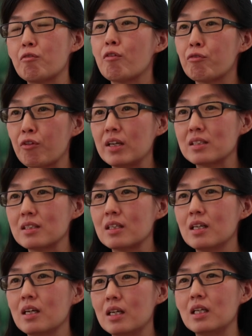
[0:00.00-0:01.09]
forefront
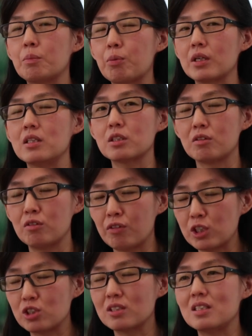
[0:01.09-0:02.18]
in the practice of
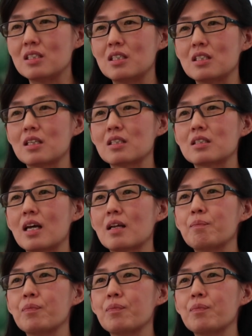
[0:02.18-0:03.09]
infectious diseases.